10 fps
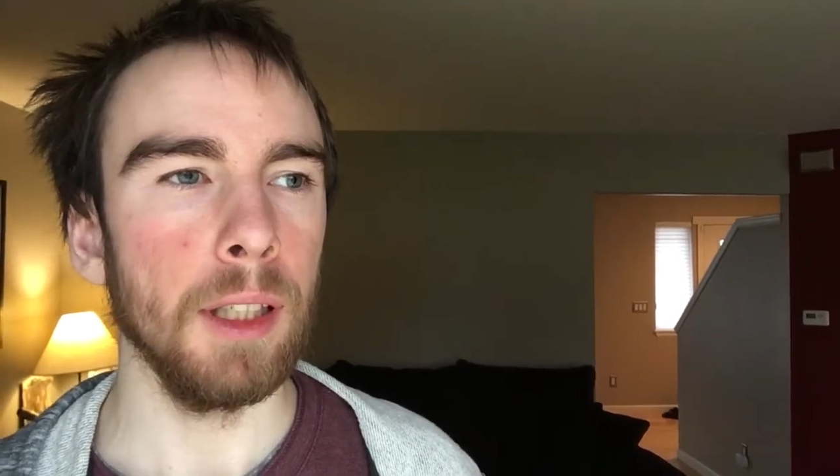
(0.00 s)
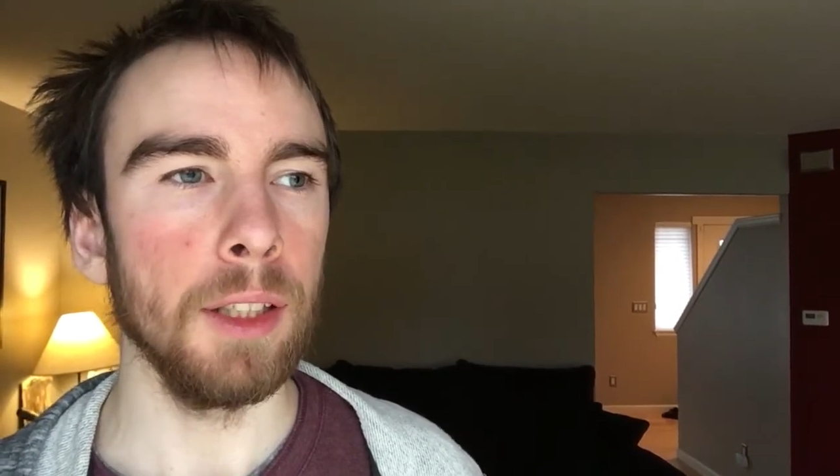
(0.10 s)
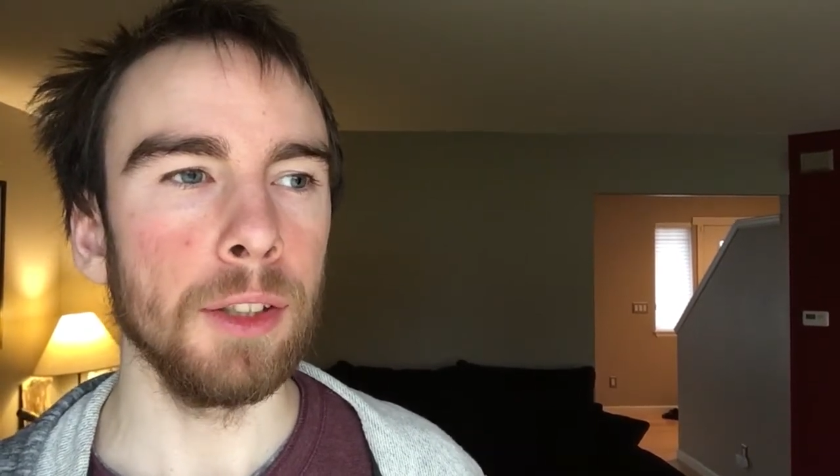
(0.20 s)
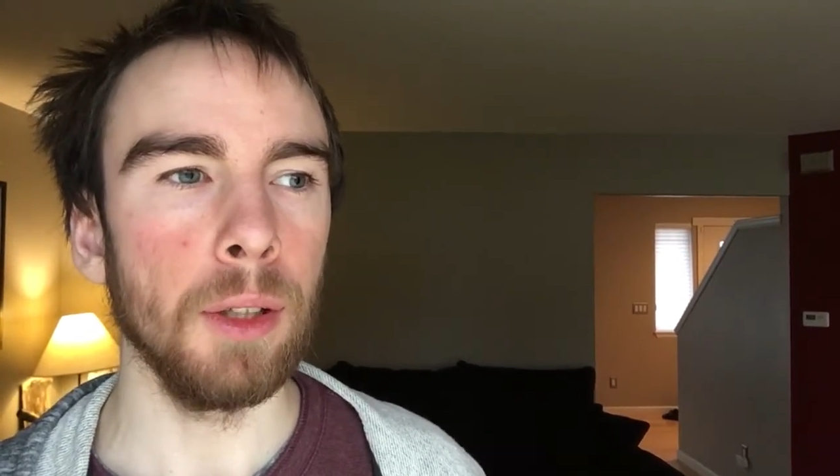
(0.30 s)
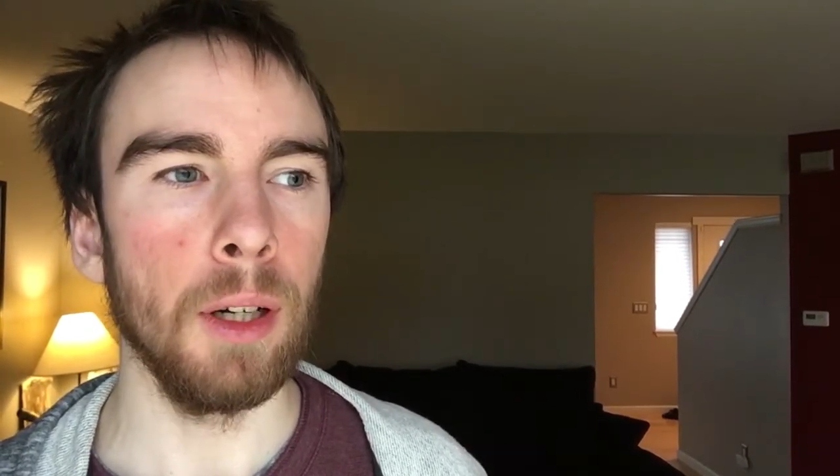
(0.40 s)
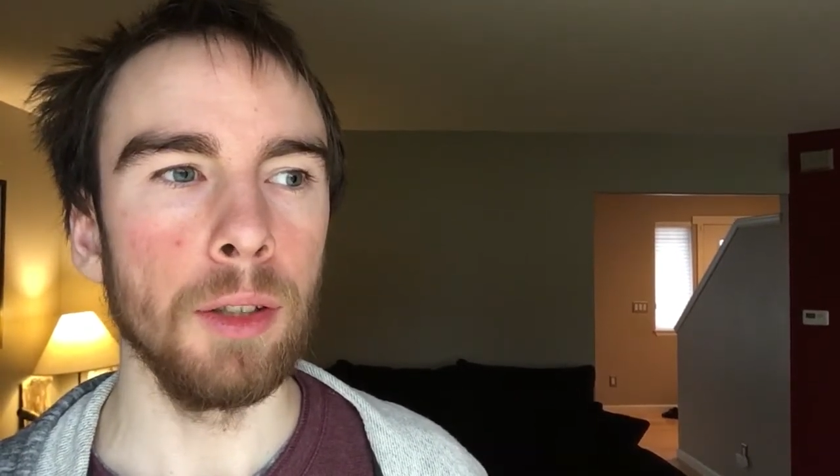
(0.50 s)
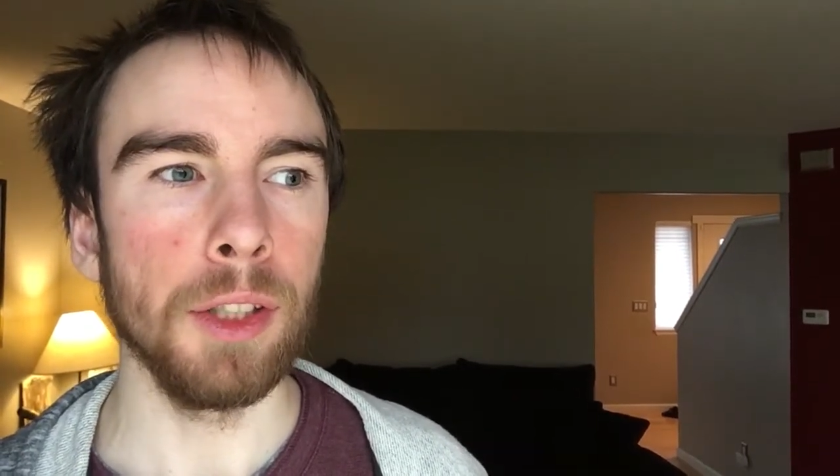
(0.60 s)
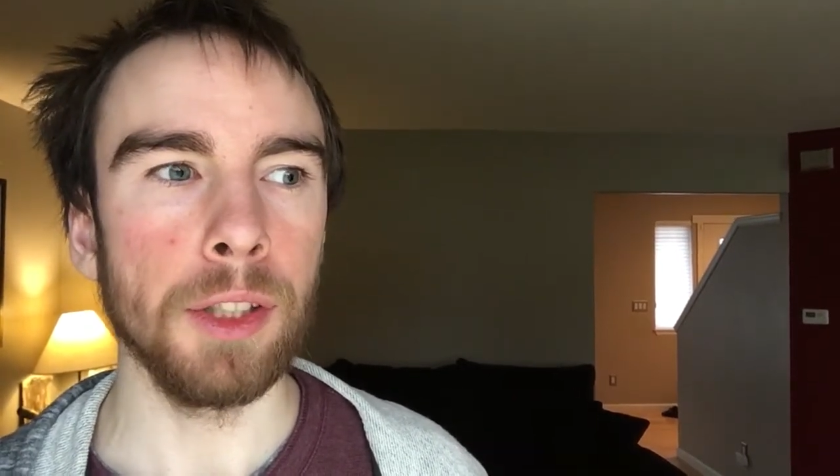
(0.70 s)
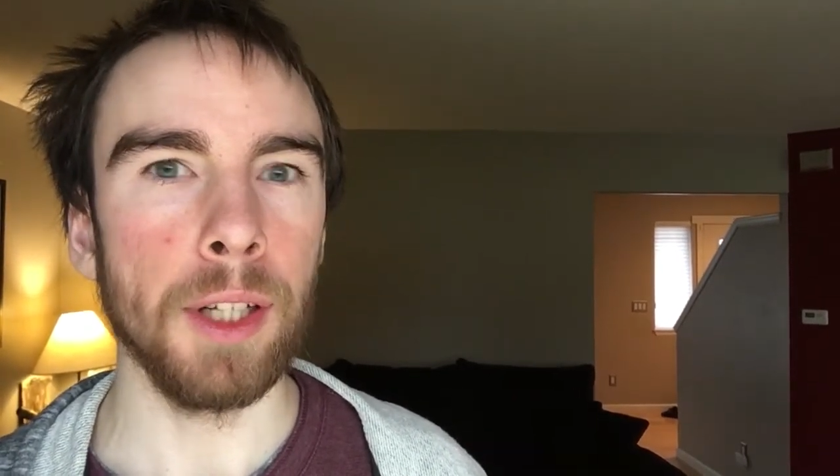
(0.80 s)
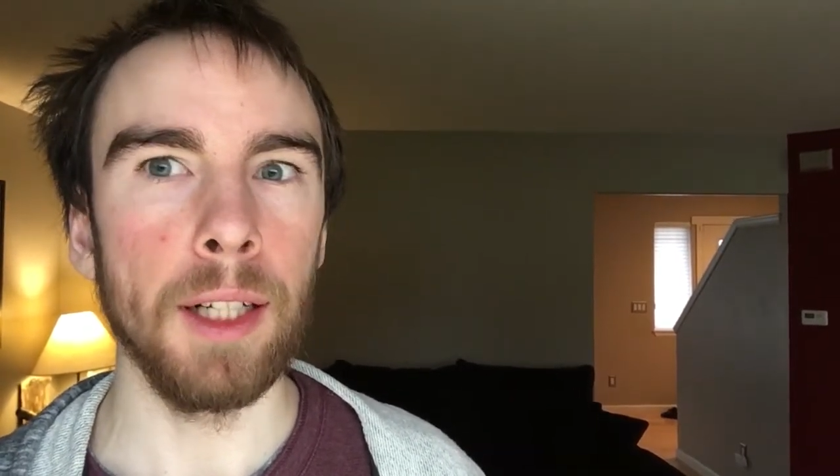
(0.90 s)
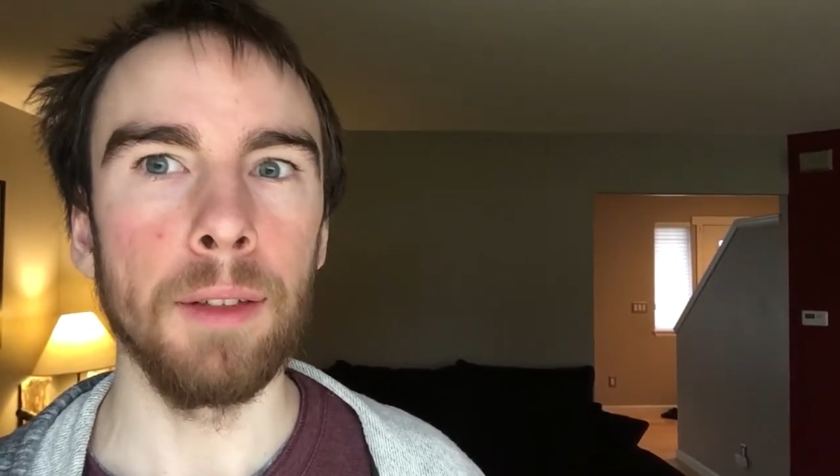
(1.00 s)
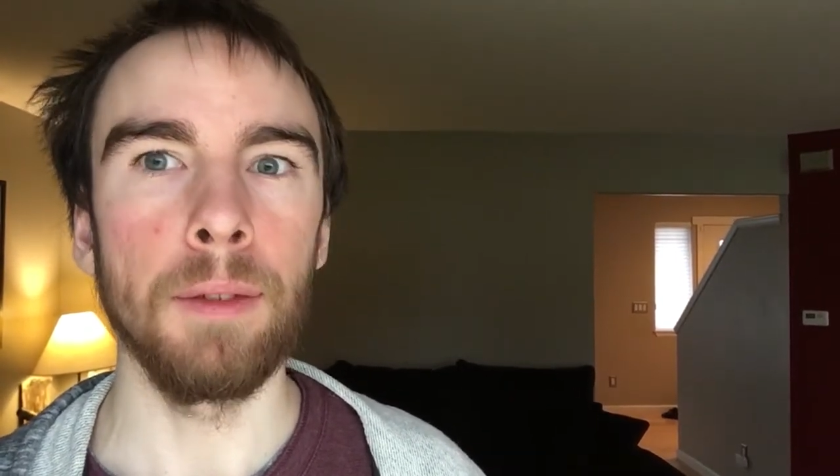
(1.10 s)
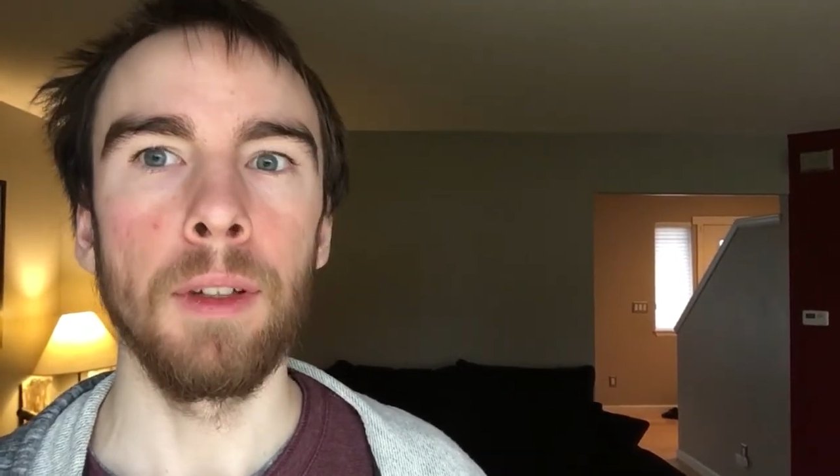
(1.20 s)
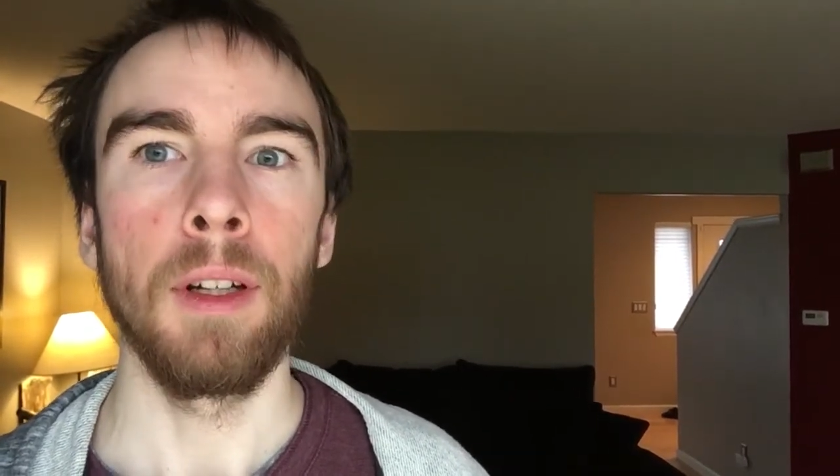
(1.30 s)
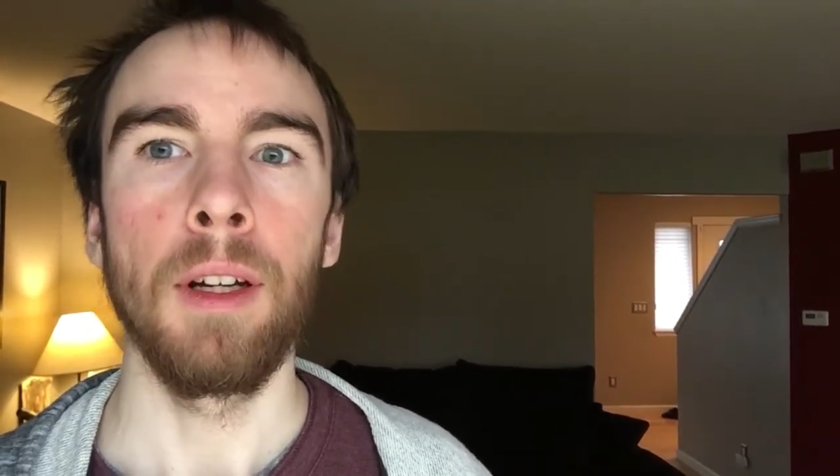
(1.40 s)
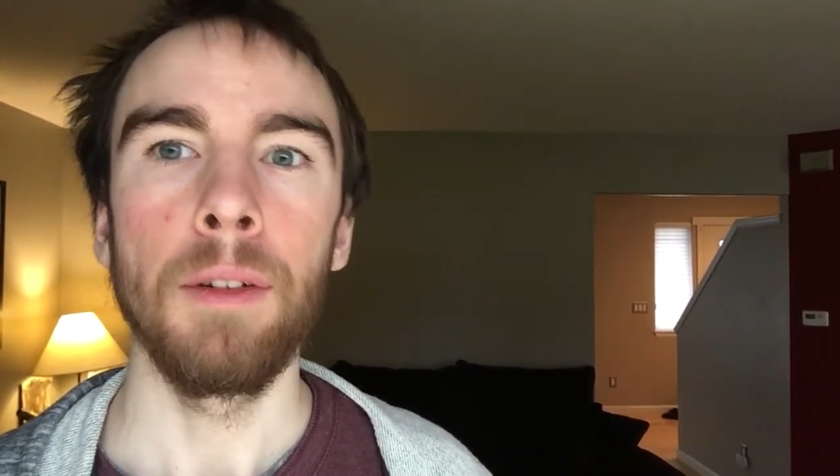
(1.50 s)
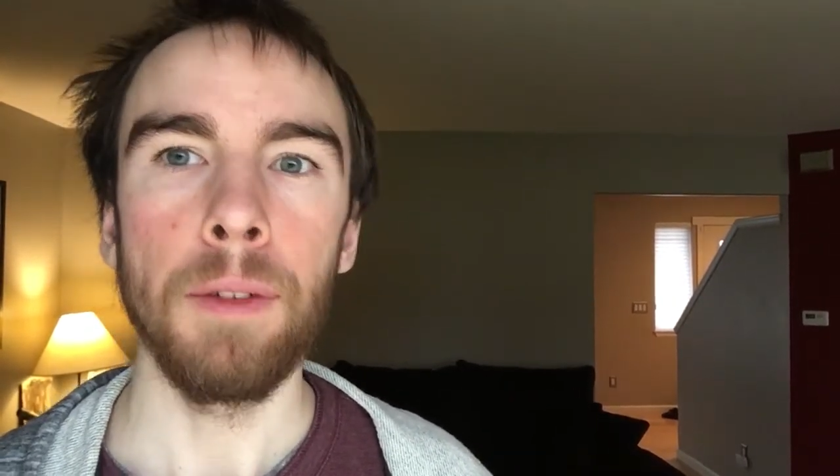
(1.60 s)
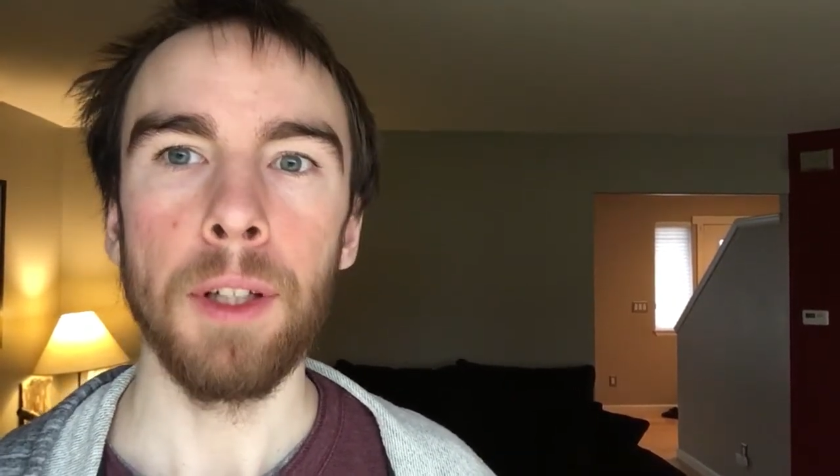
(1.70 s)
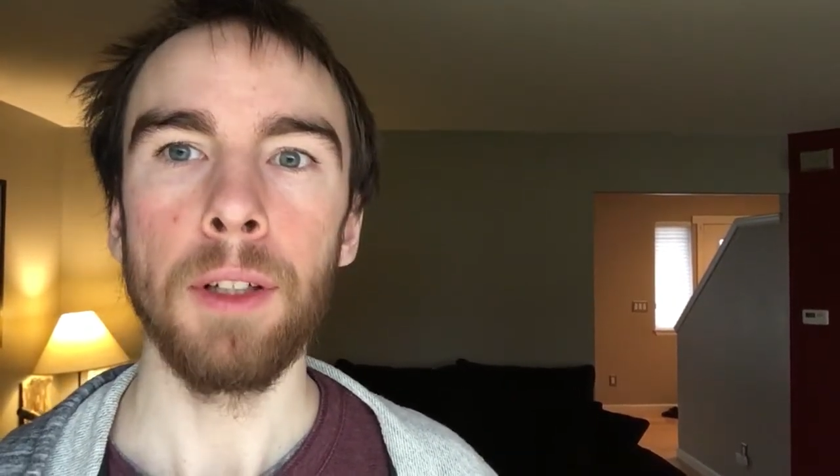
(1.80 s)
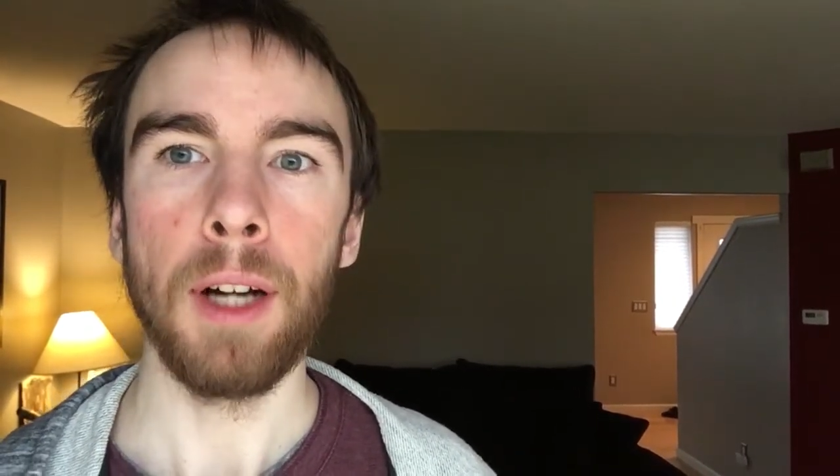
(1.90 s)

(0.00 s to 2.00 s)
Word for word: And so I was just trying to figure